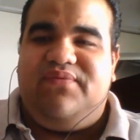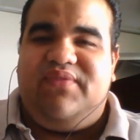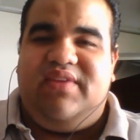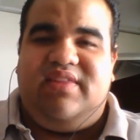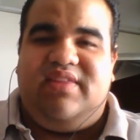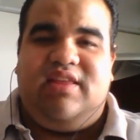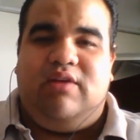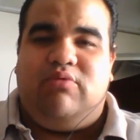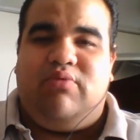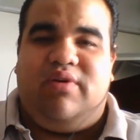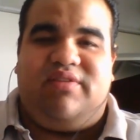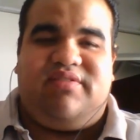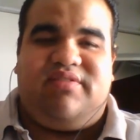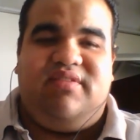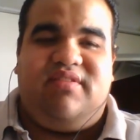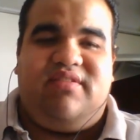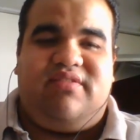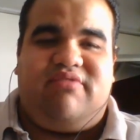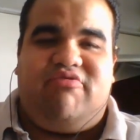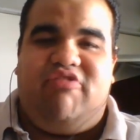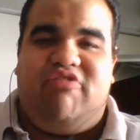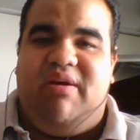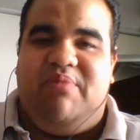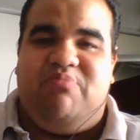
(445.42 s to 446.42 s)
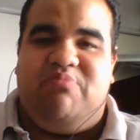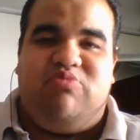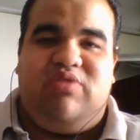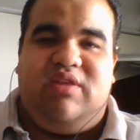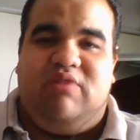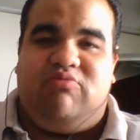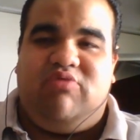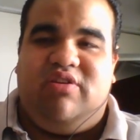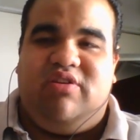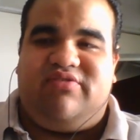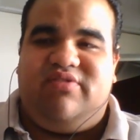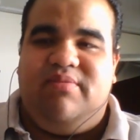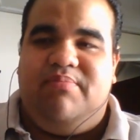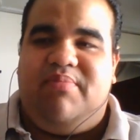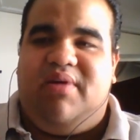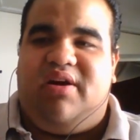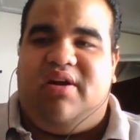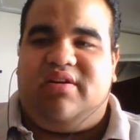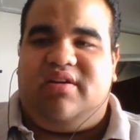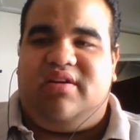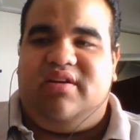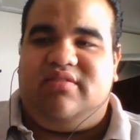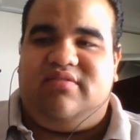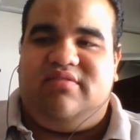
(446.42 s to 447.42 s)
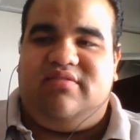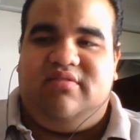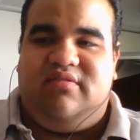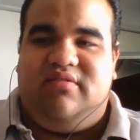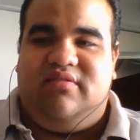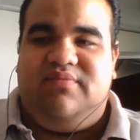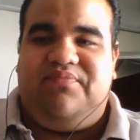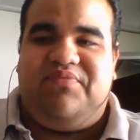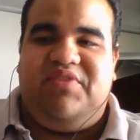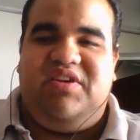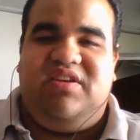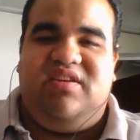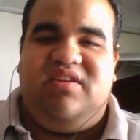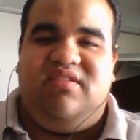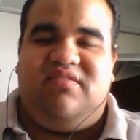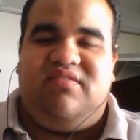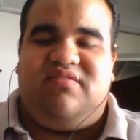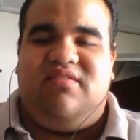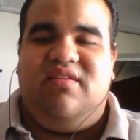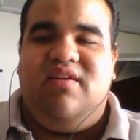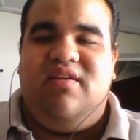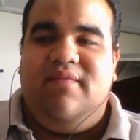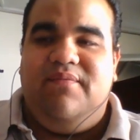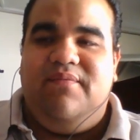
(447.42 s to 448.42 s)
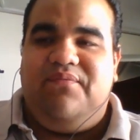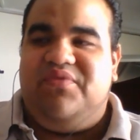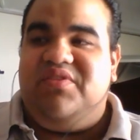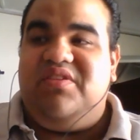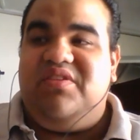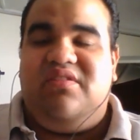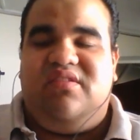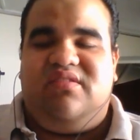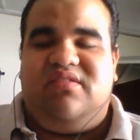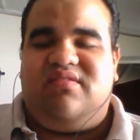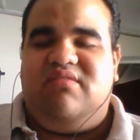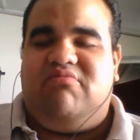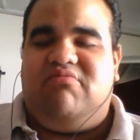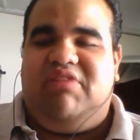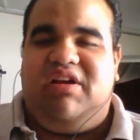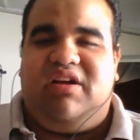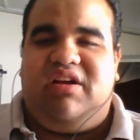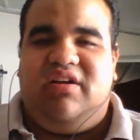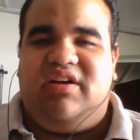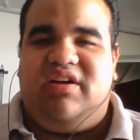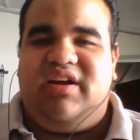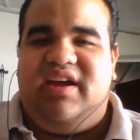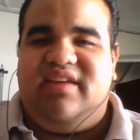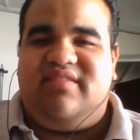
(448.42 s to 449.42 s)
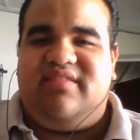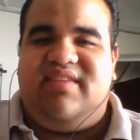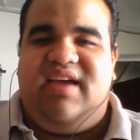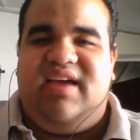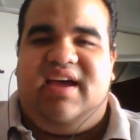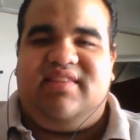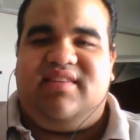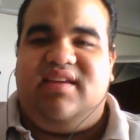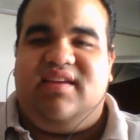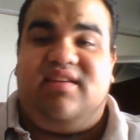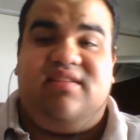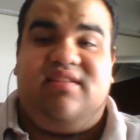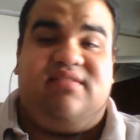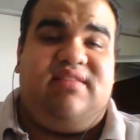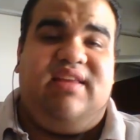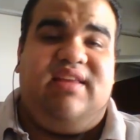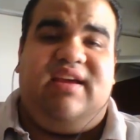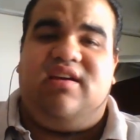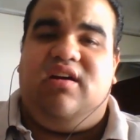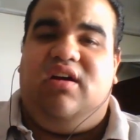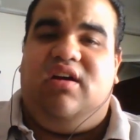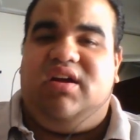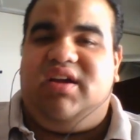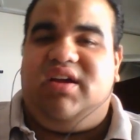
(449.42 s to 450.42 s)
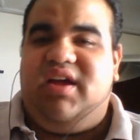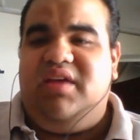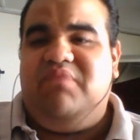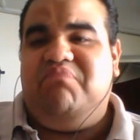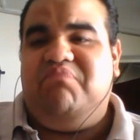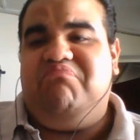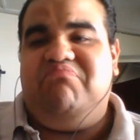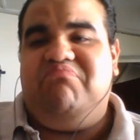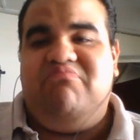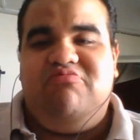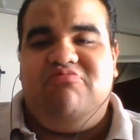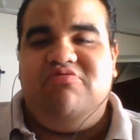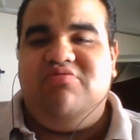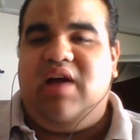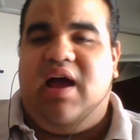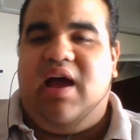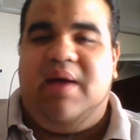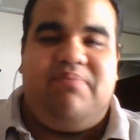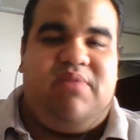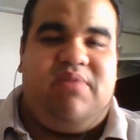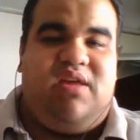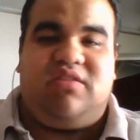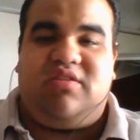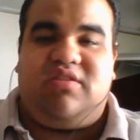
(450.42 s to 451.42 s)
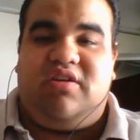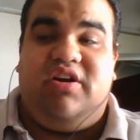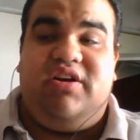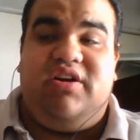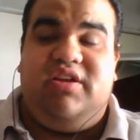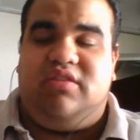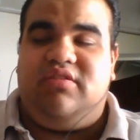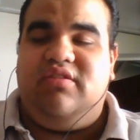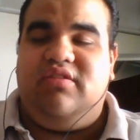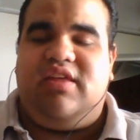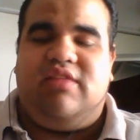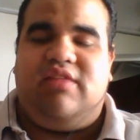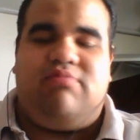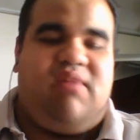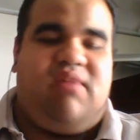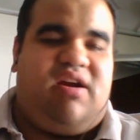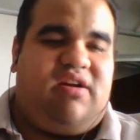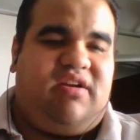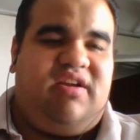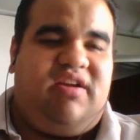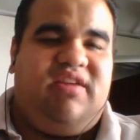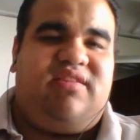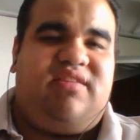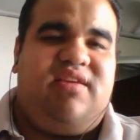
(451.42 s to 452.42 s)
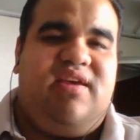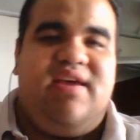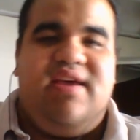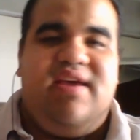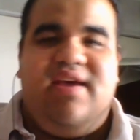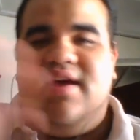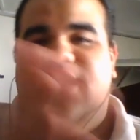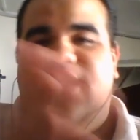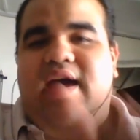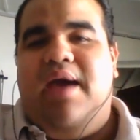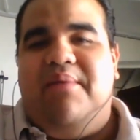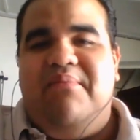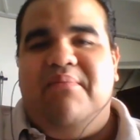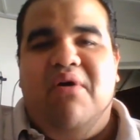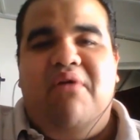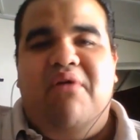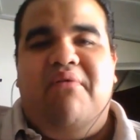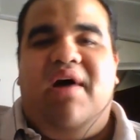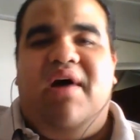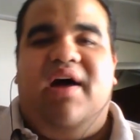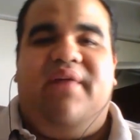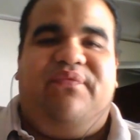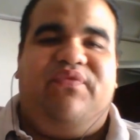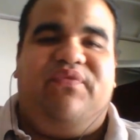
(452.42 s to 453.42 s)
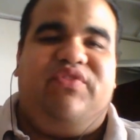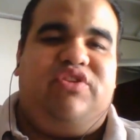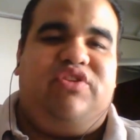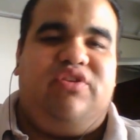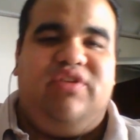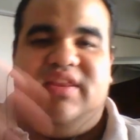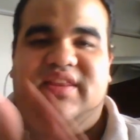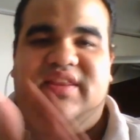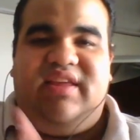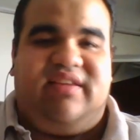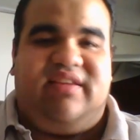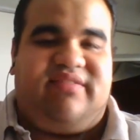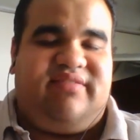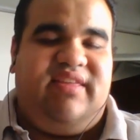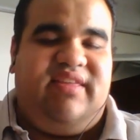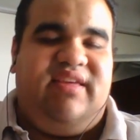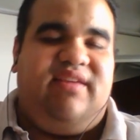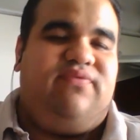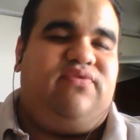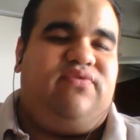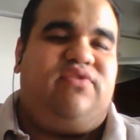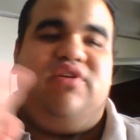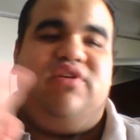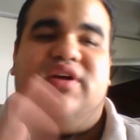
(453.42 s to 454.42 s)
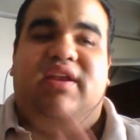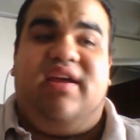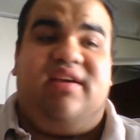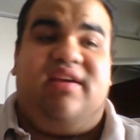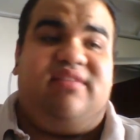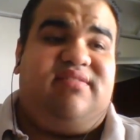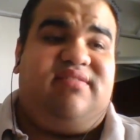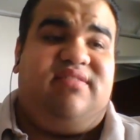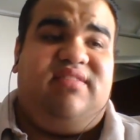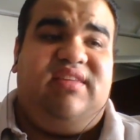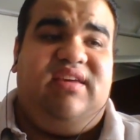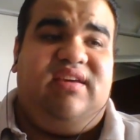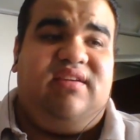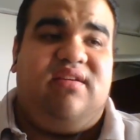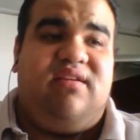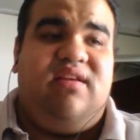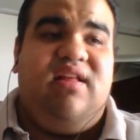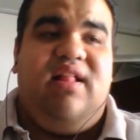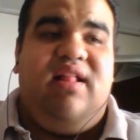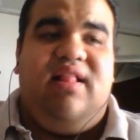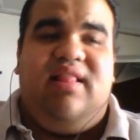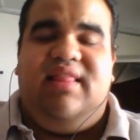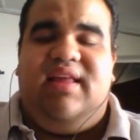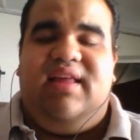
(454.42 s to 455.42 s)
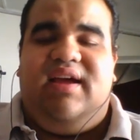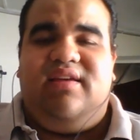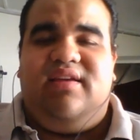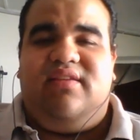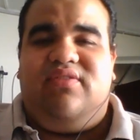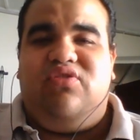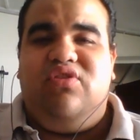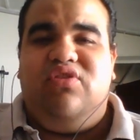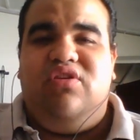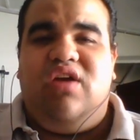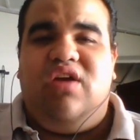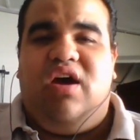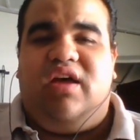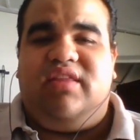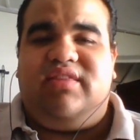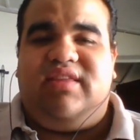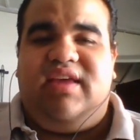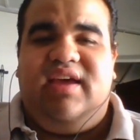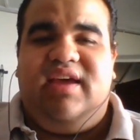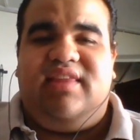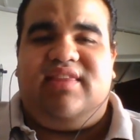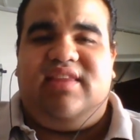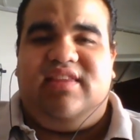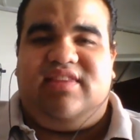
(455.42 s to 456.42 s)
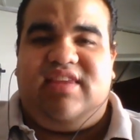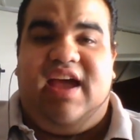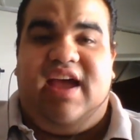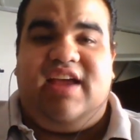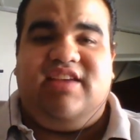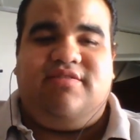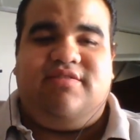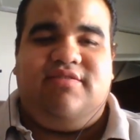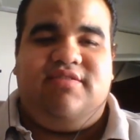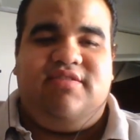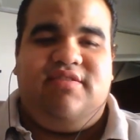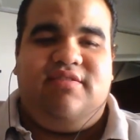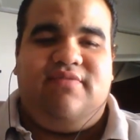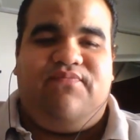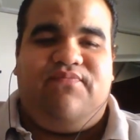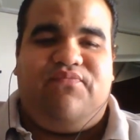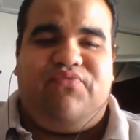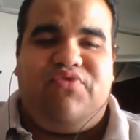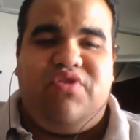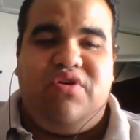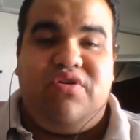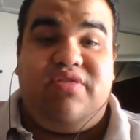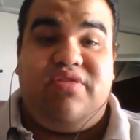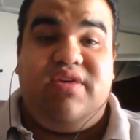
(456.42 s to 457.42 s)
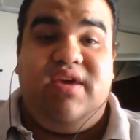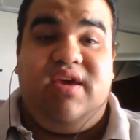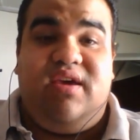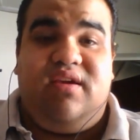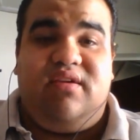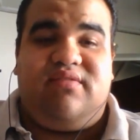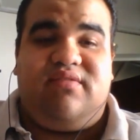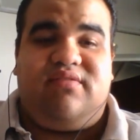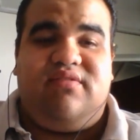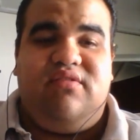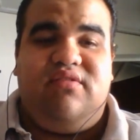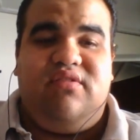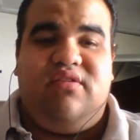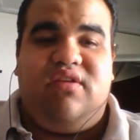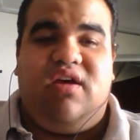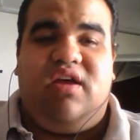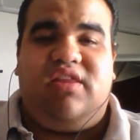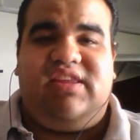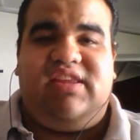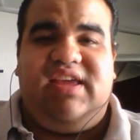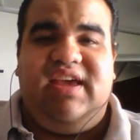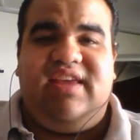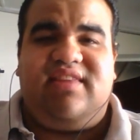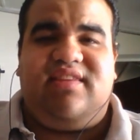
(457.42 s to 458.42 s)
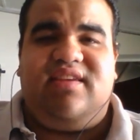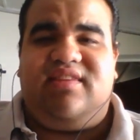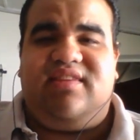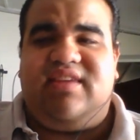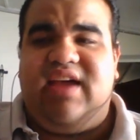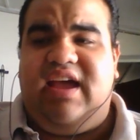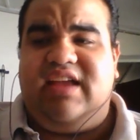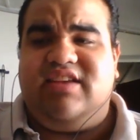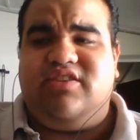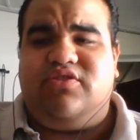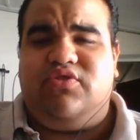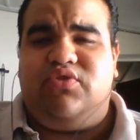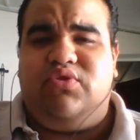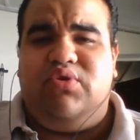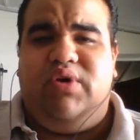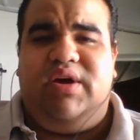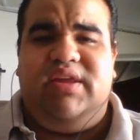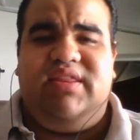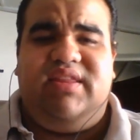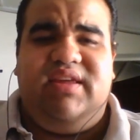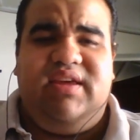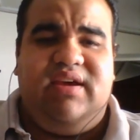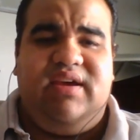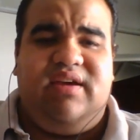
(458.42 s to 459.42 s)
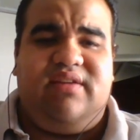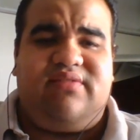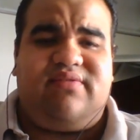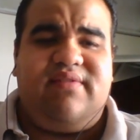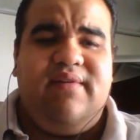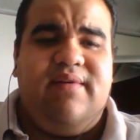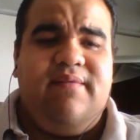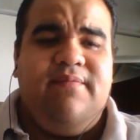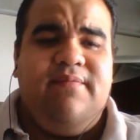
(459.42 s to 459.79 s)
And that wasn't the script, that was the market. So he needs, he's recognized that, and he's like, okay, I'm not going to that market, and move on to the next thing, to the next thing. Like, do not get attached to things. Do not get attached to ideas.